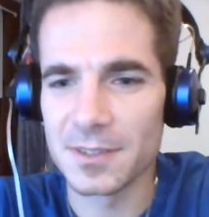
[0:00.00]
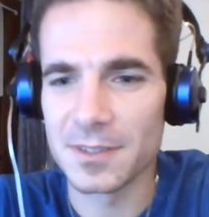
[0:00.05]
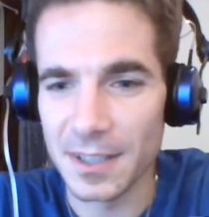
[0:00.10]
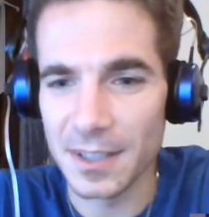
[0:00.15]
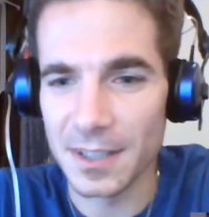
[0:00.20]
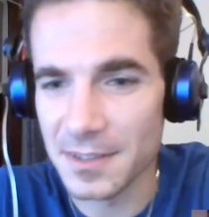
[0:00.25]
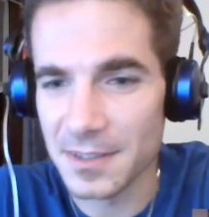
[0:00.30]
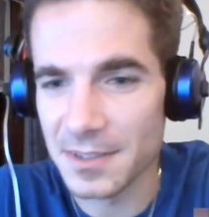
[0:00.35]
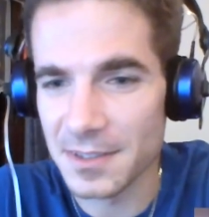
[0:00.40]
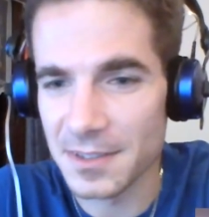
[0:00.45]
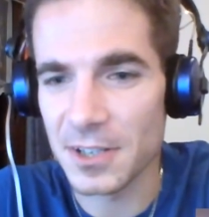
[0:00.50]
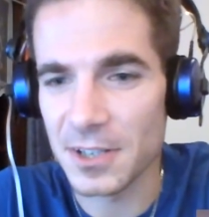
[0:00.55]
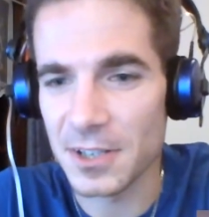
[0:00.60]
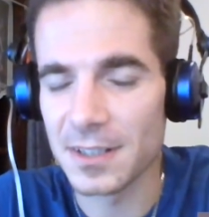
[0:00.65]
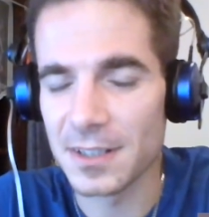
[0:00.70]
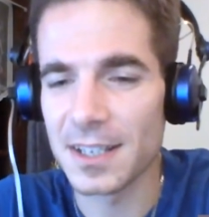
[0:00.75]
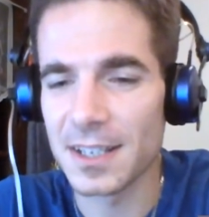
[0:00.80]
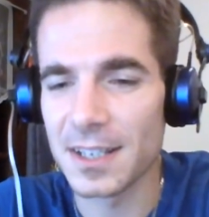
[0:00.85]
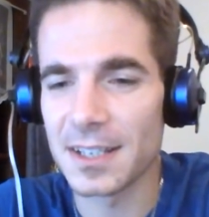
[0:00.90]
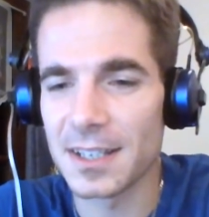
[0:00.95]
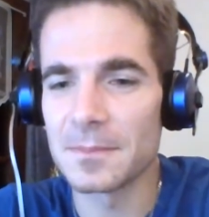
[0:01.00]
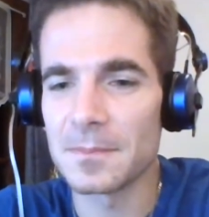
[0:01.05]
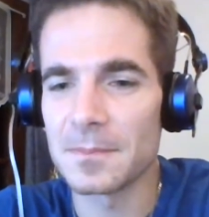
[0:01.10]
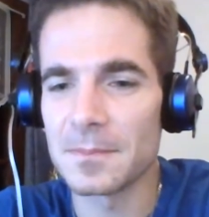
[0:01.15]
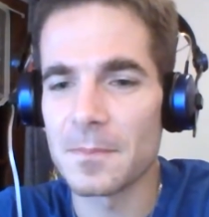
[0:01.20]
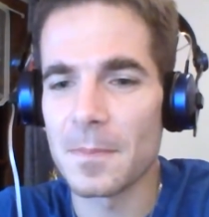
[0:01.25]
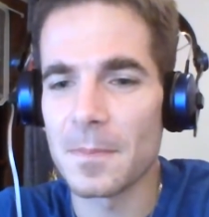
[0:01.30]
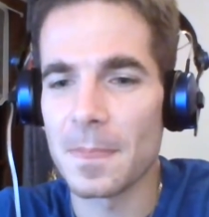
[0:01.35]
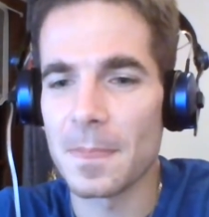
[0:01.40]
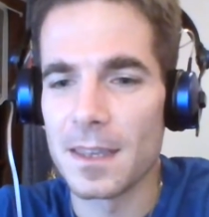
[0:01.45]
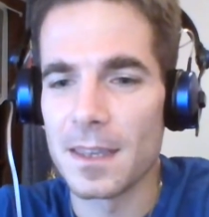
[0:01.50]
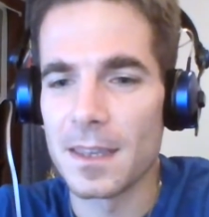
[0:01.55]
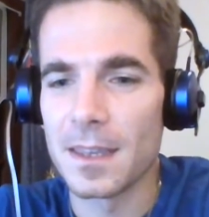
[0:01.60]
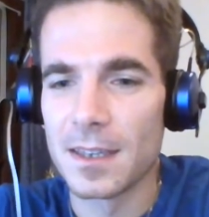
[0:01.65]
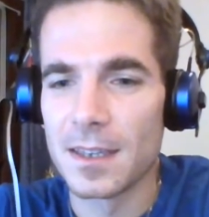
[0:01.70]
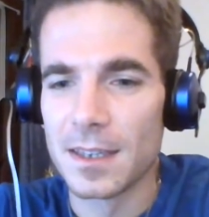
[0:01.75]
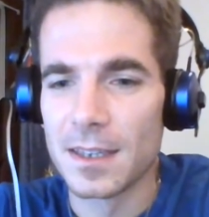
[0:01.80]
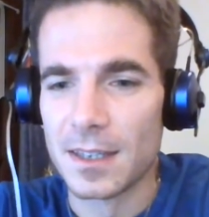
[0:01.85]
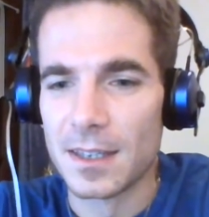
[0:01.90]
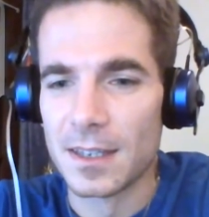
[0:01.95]
like this Czech name.
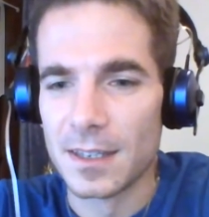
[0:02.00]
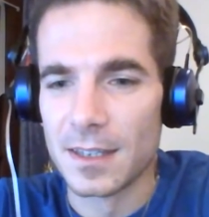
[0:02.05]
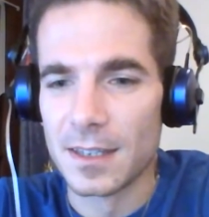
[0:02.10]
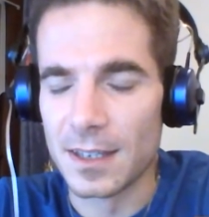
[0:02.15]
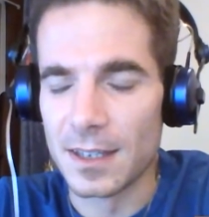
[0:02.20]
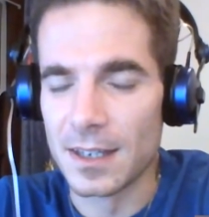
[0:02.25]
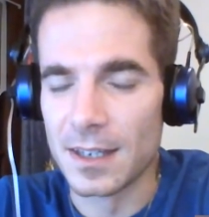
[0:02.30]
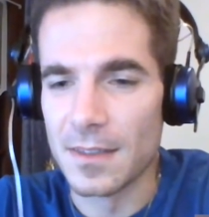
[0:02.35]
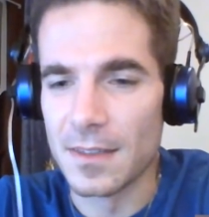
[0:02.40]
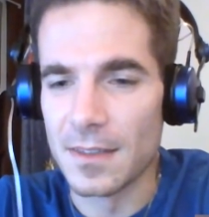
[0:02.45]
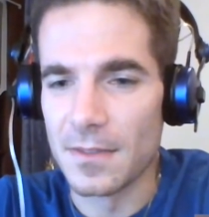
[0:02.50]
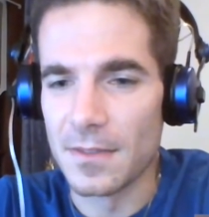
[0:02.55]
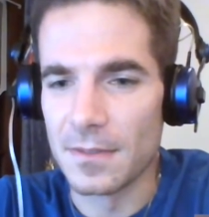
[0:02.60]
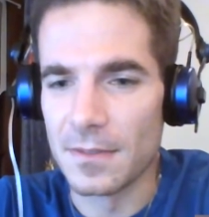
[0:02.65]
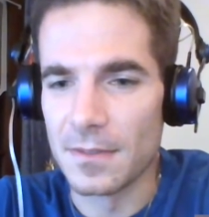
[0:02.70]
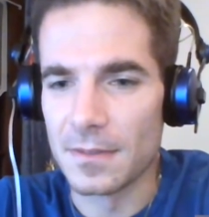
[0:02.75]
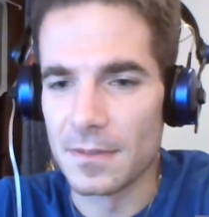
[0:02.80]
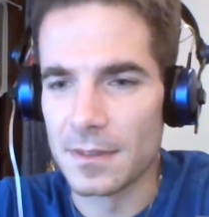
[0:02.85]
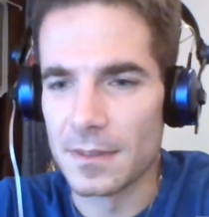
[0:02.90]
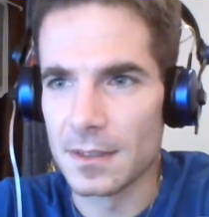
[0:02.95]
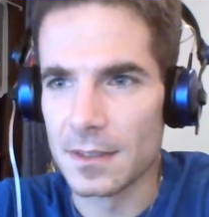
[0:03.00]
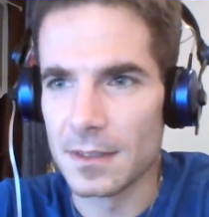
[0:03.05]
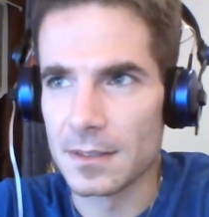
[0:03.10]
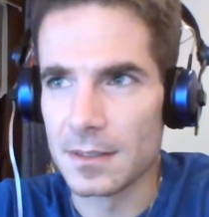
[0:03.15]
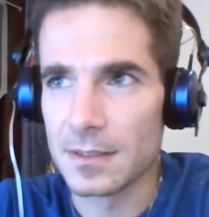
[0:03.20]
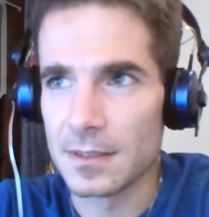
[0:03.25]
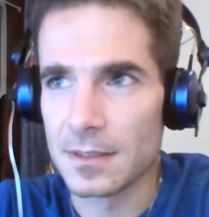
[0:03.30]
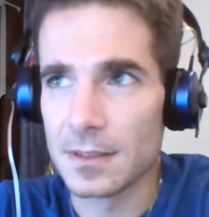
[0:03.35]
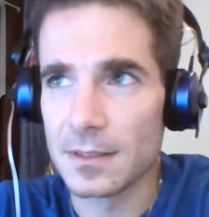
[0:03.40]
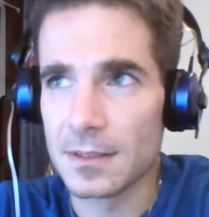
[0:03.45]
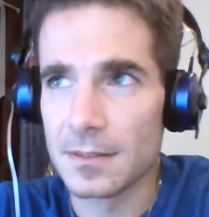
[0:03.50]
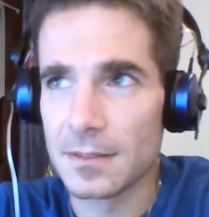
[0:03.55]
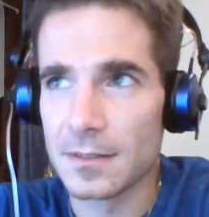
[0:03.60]
And